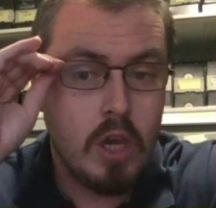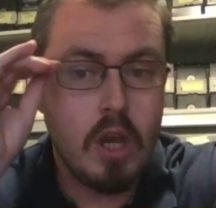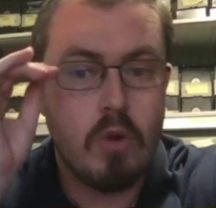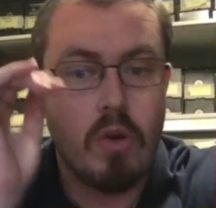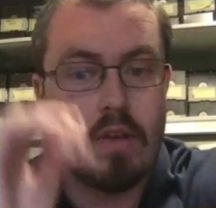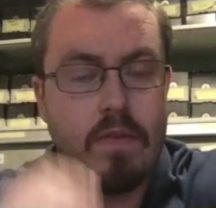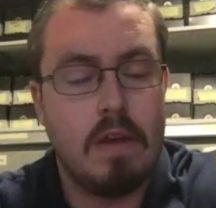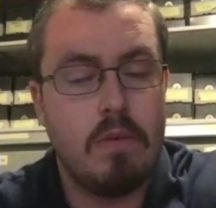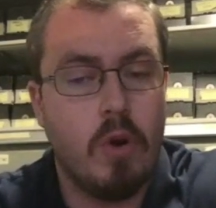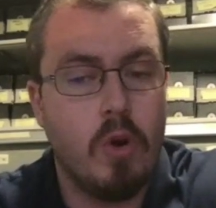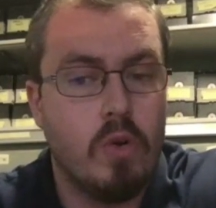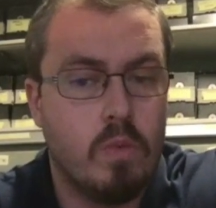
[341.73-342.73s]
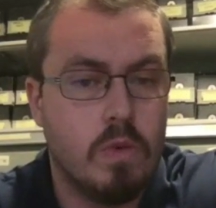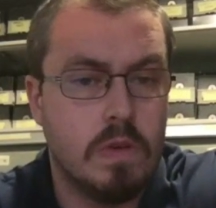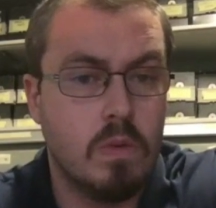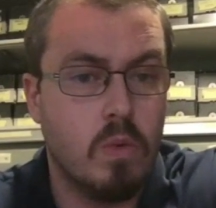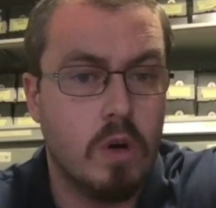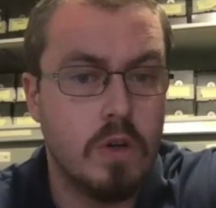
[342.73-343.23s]
Greg Van Roten was the
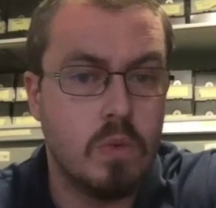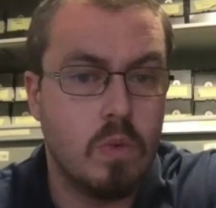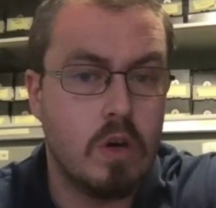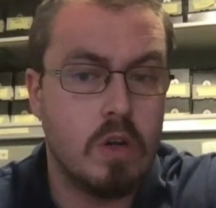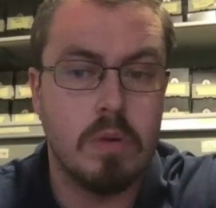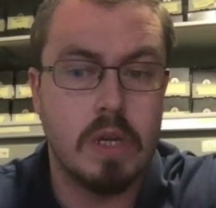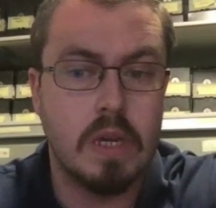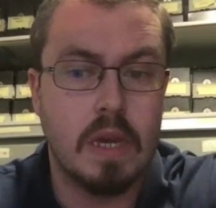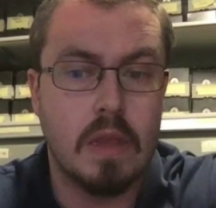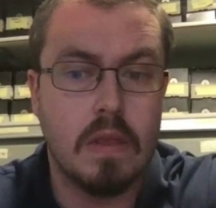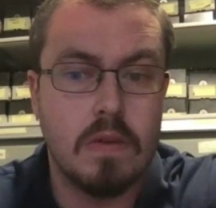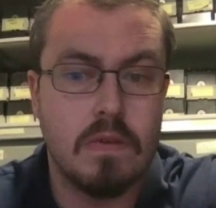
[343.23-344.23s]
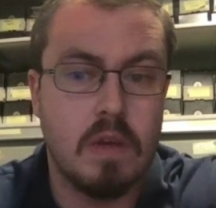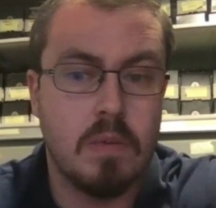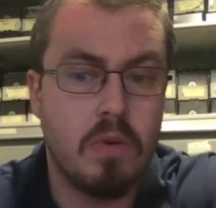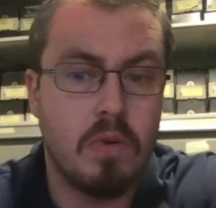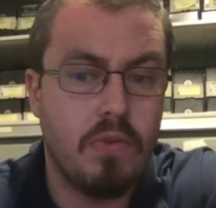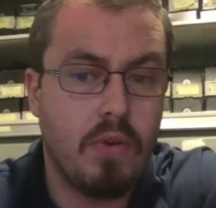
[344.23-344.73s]
worst one, but again, these
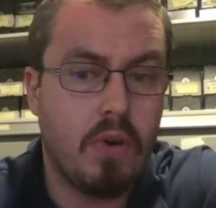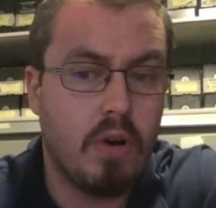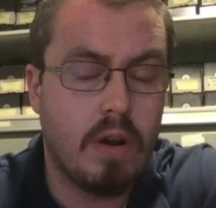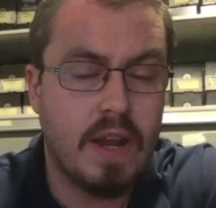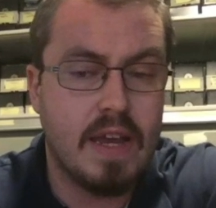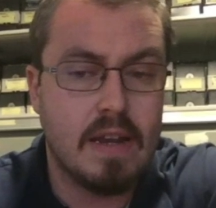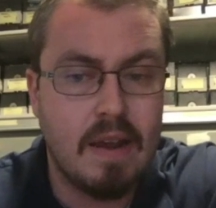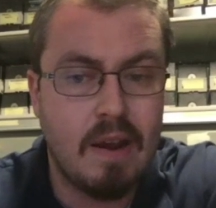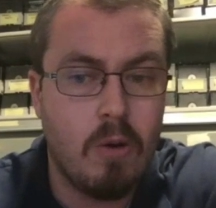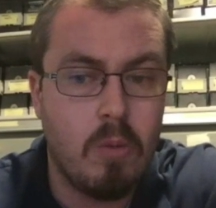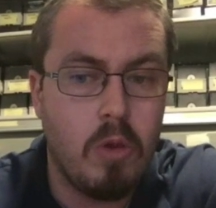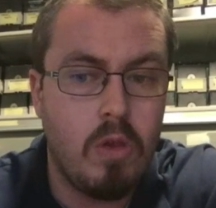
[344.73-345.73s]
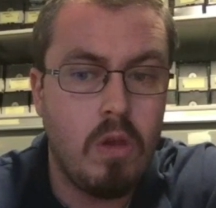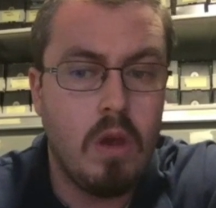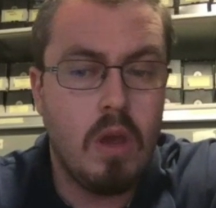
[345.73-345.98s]
numbers are not terrible